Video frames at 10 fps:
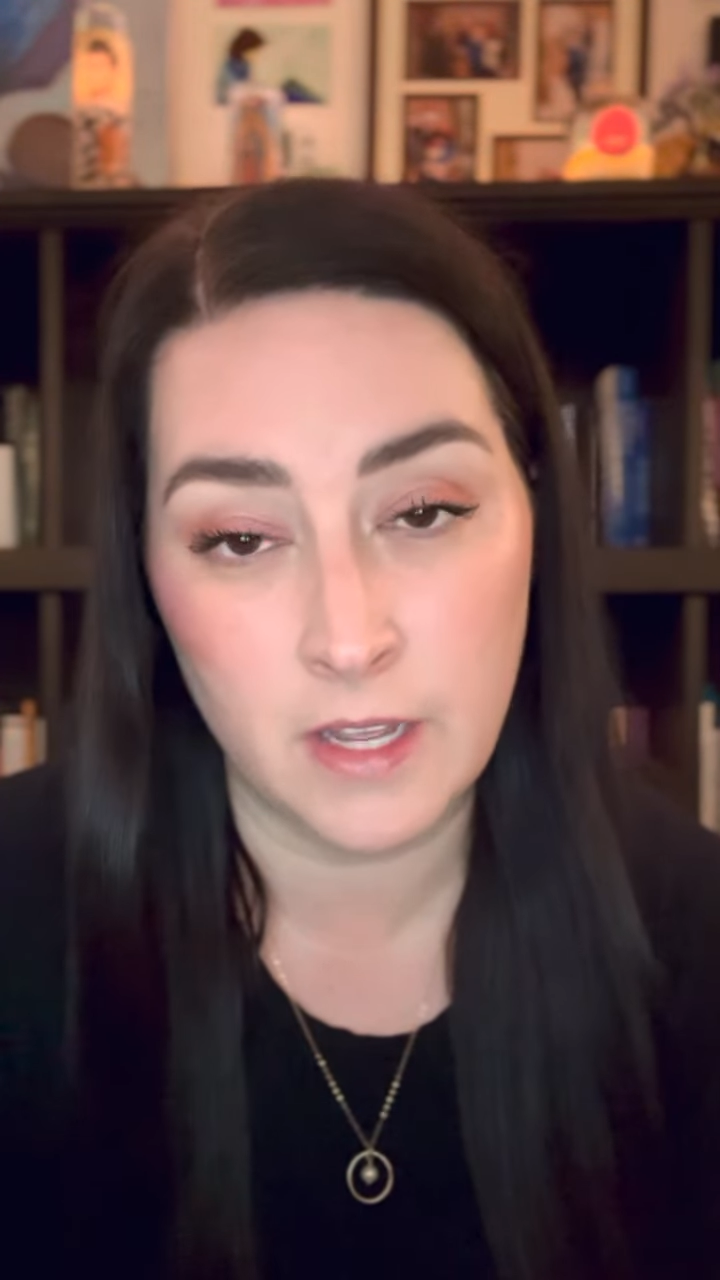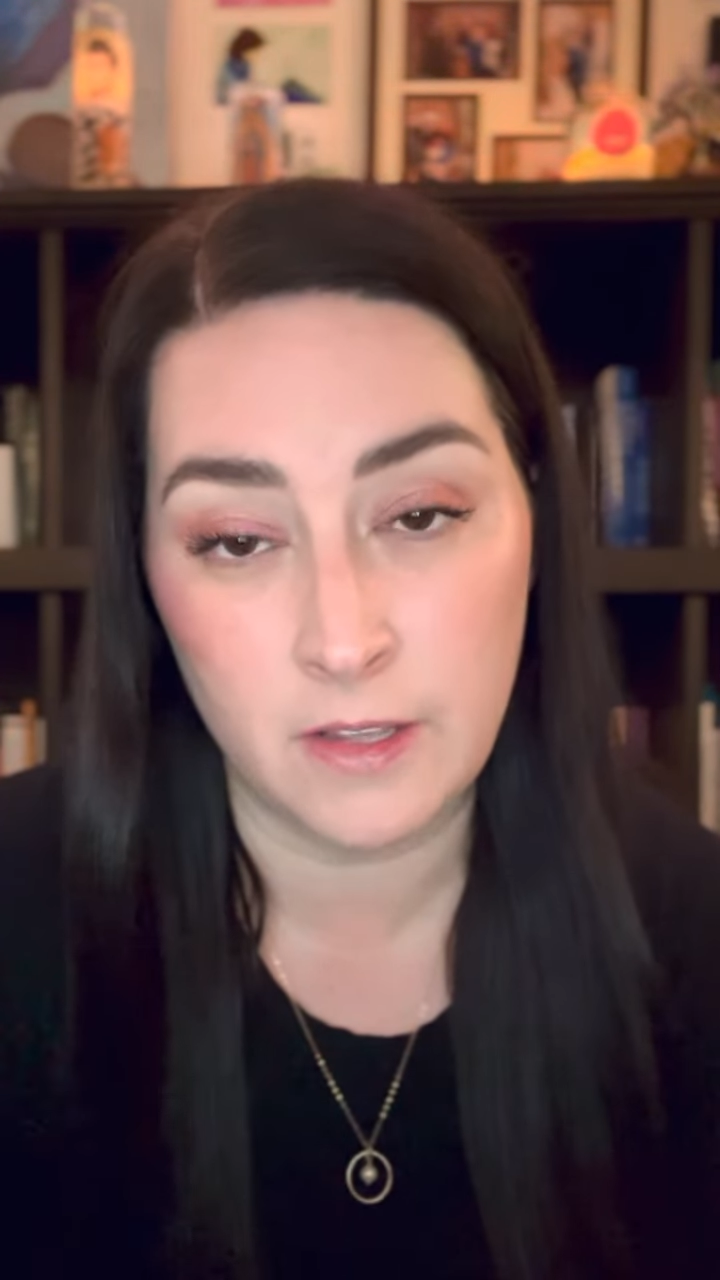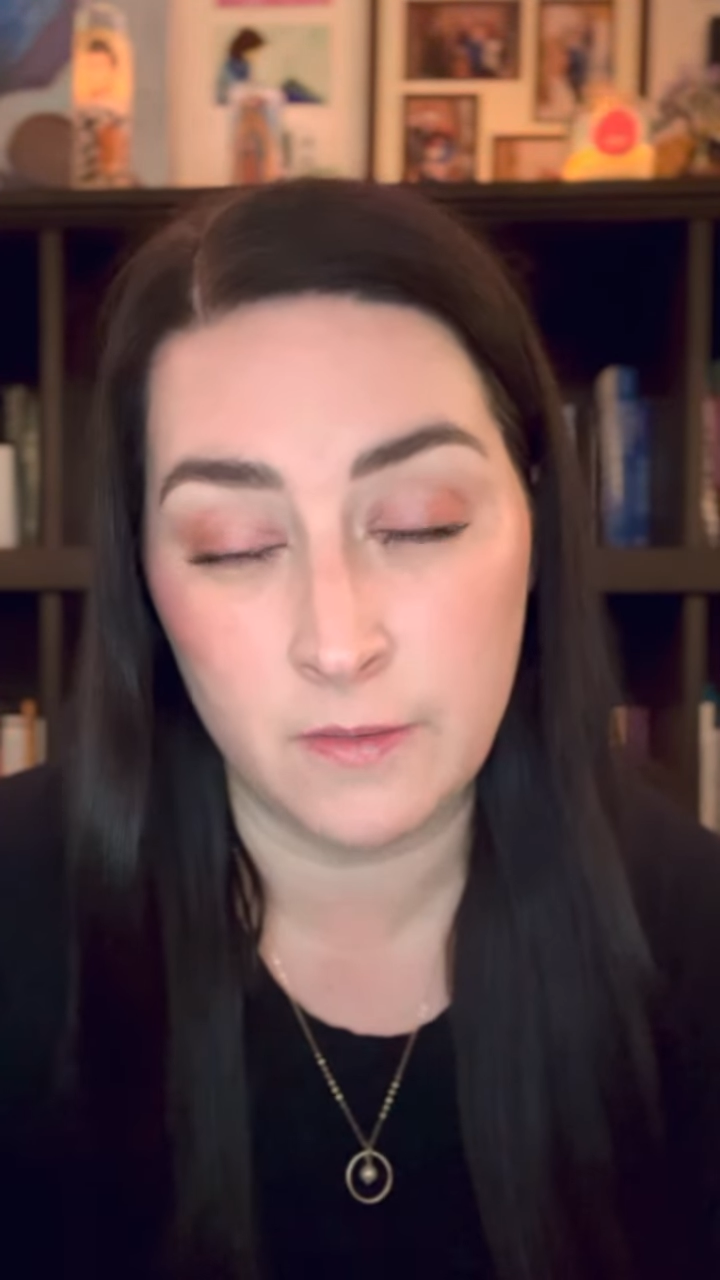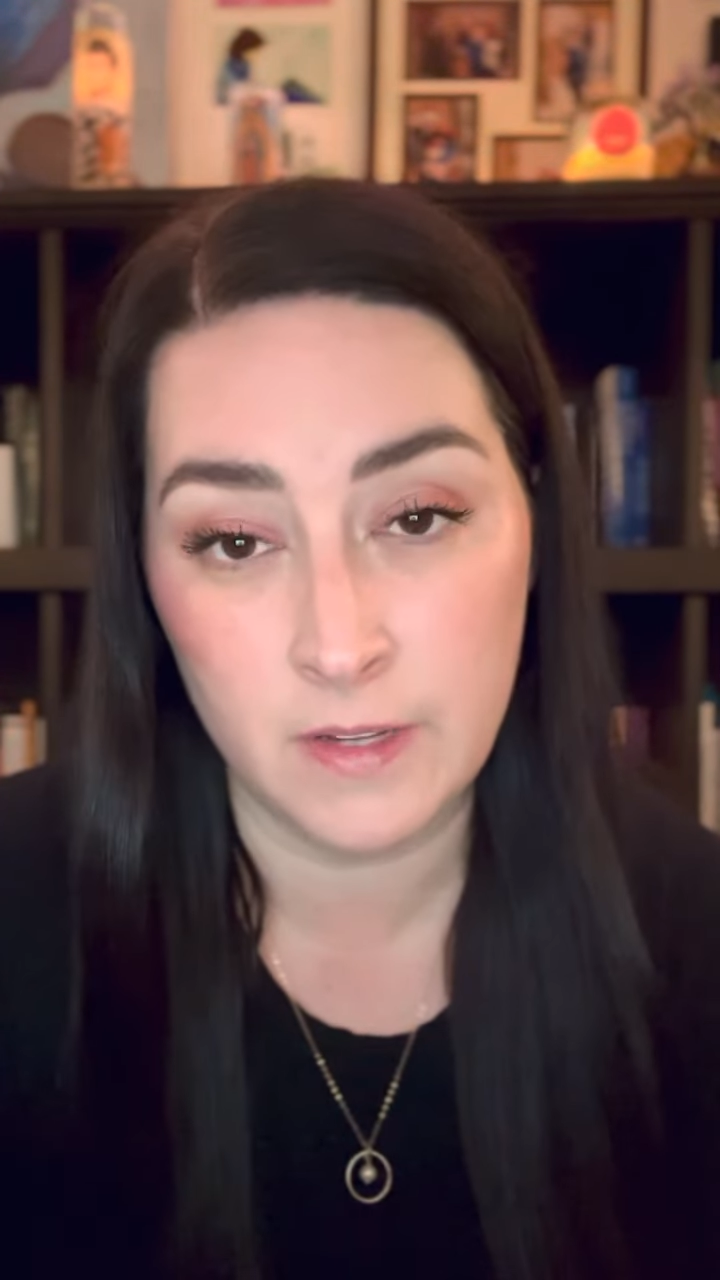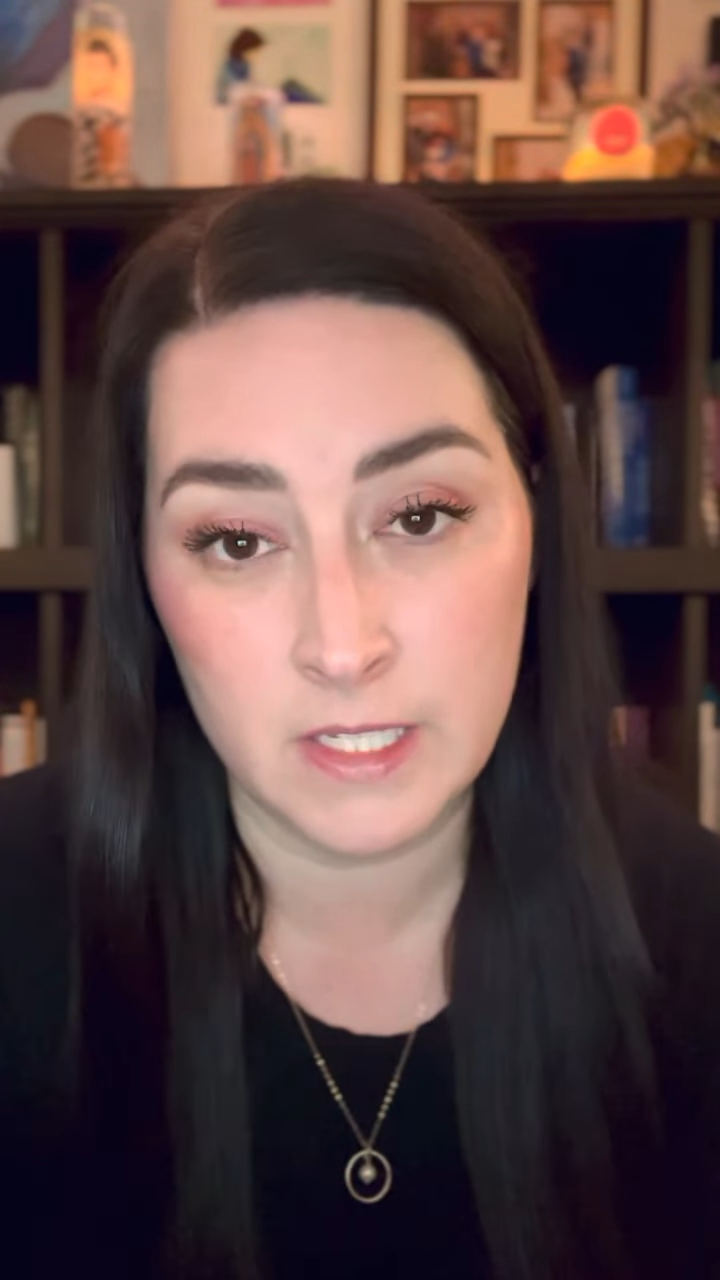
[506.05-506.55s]

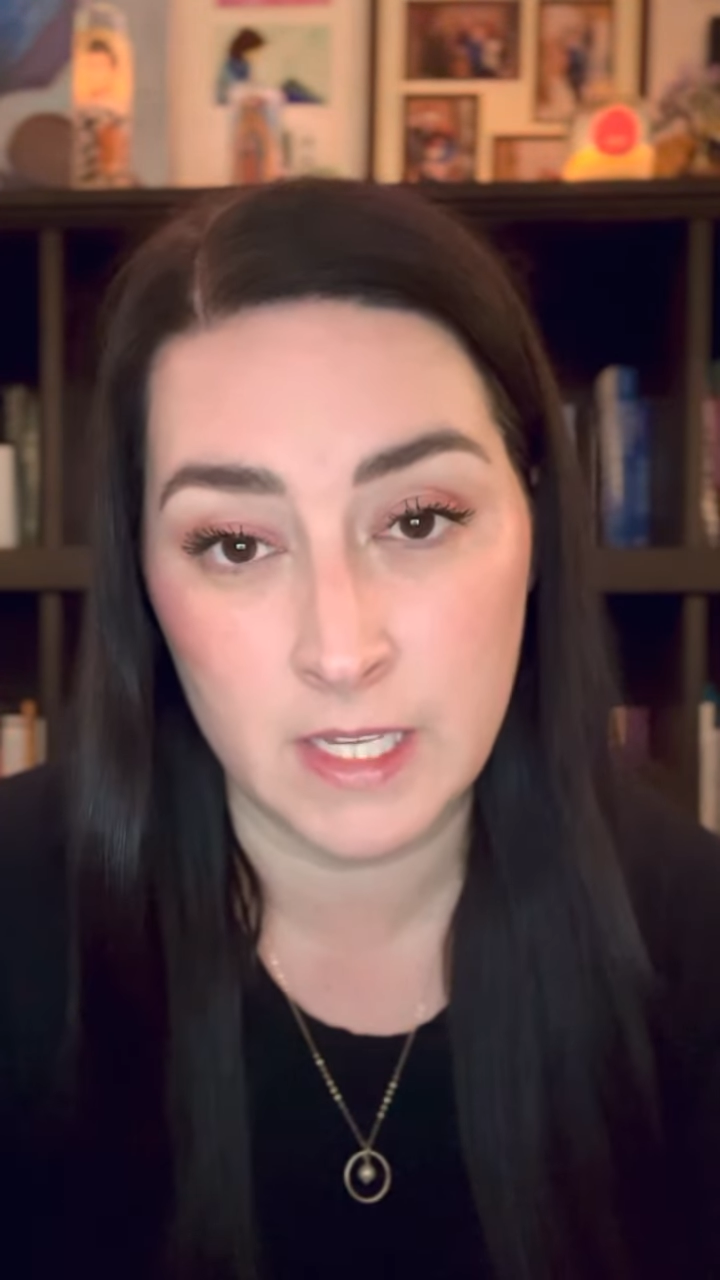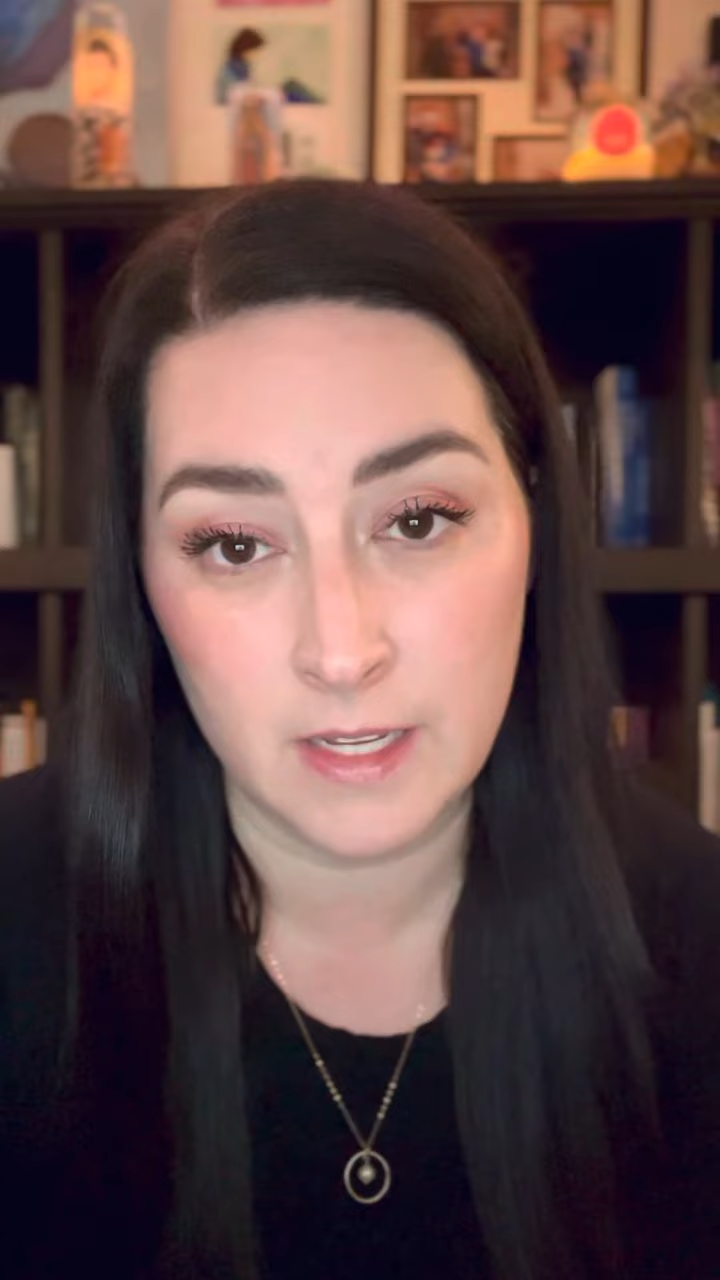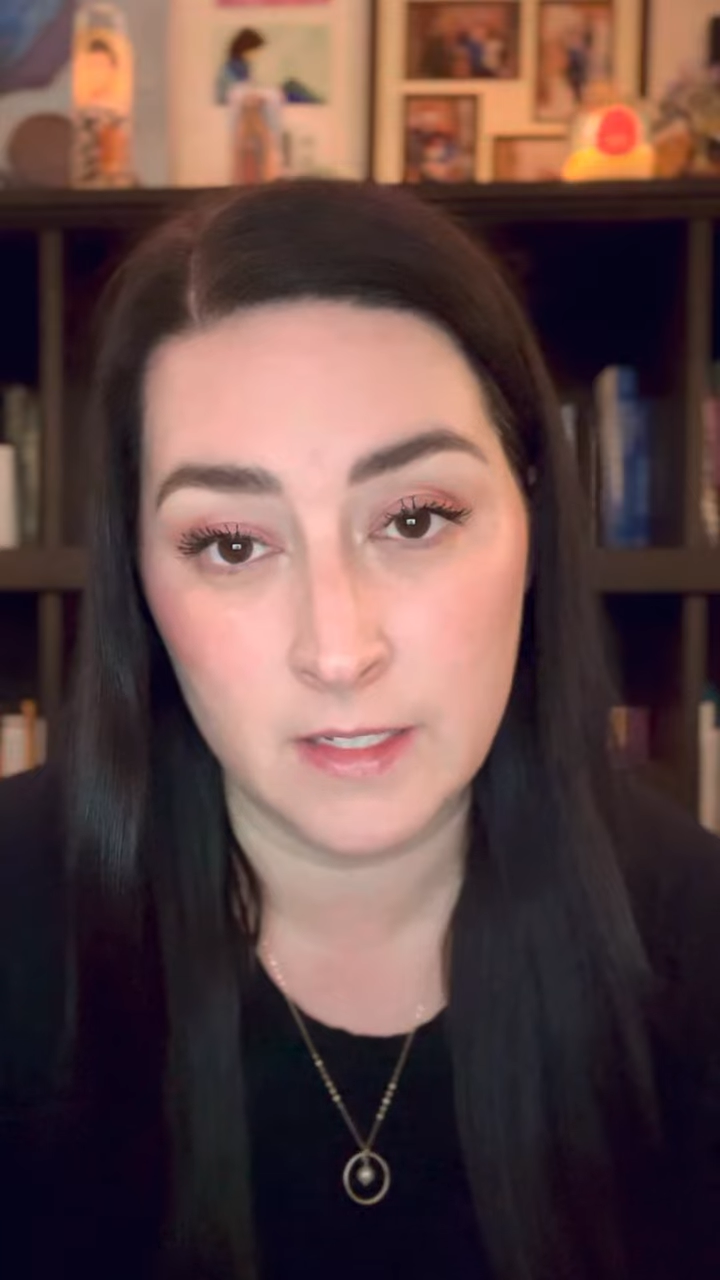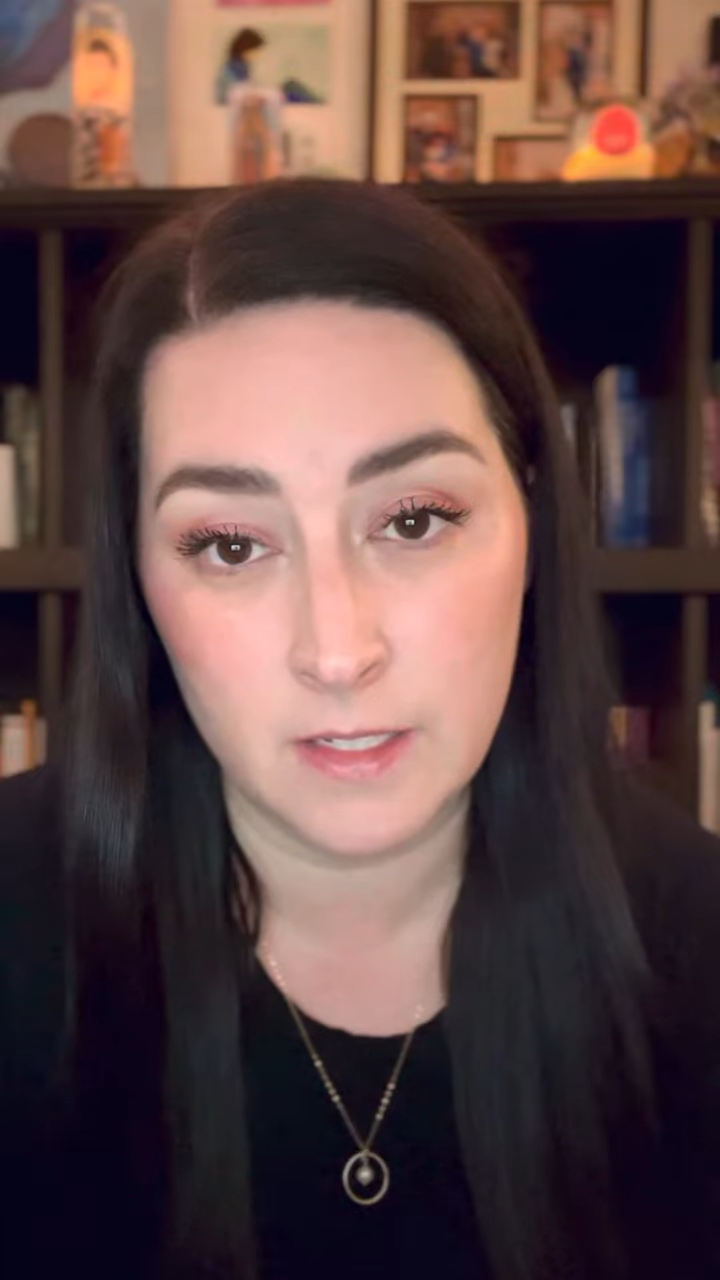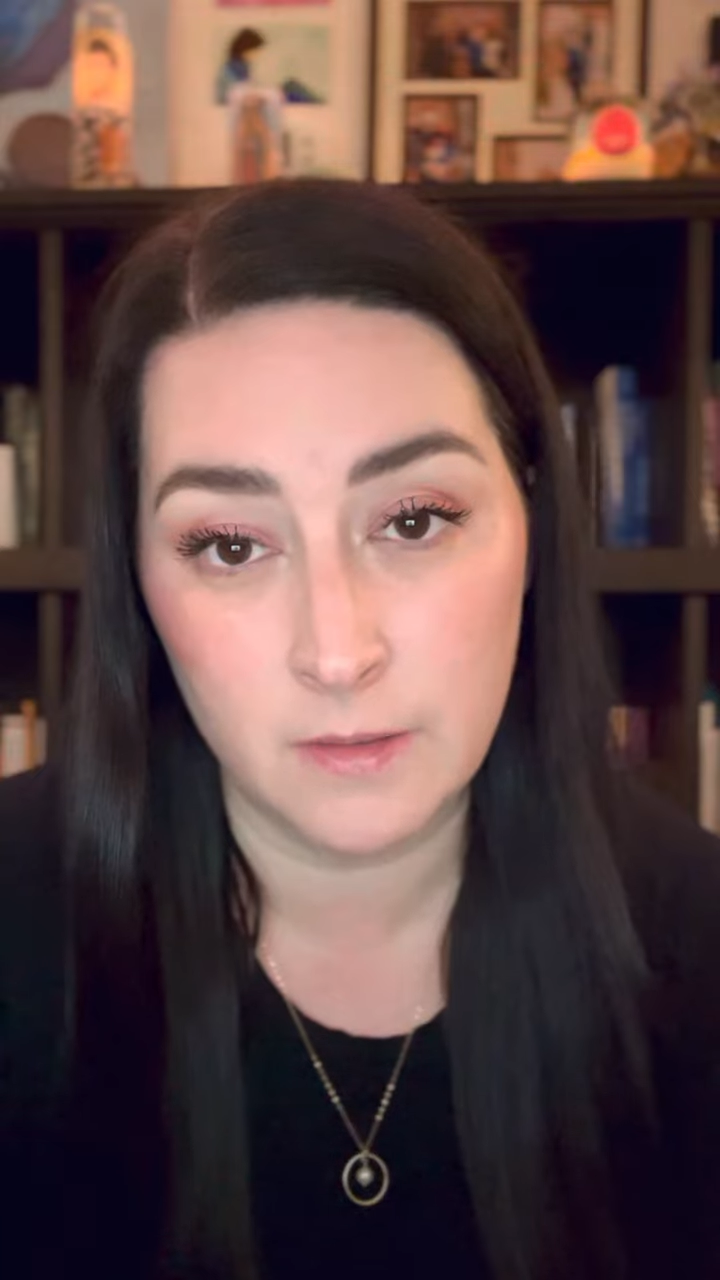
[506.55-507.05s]
you fix
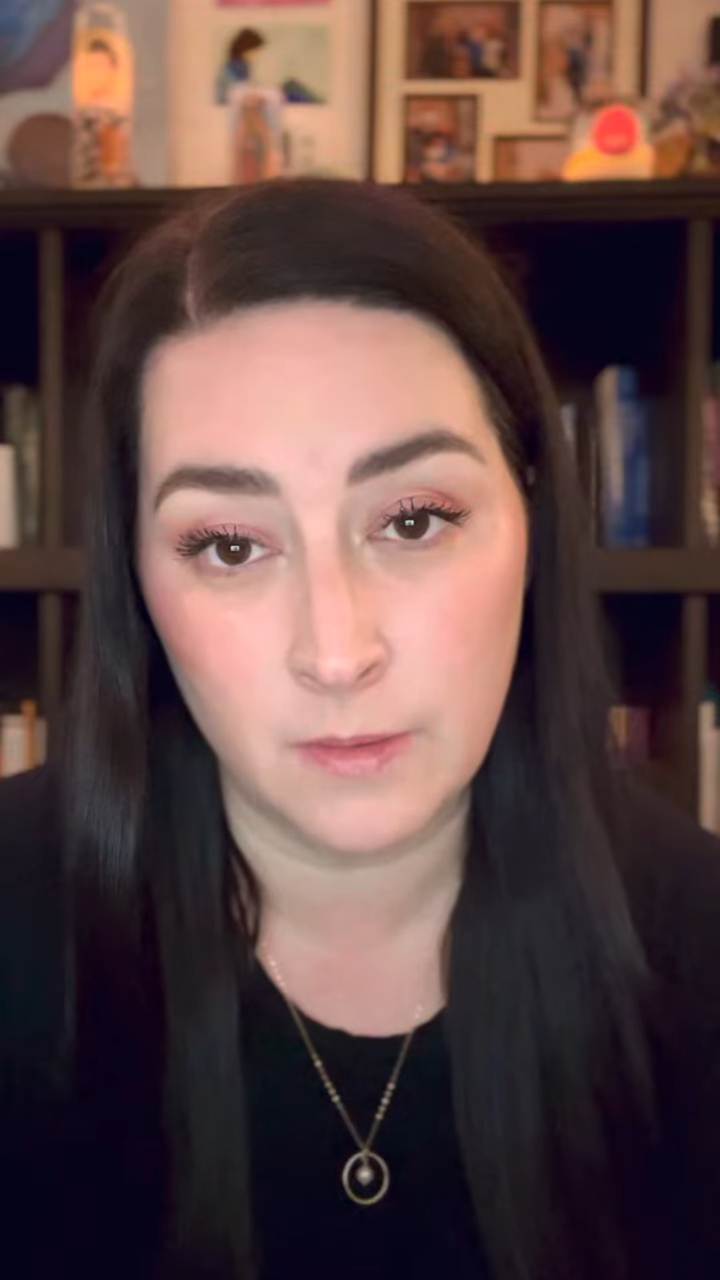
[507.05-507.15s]
it.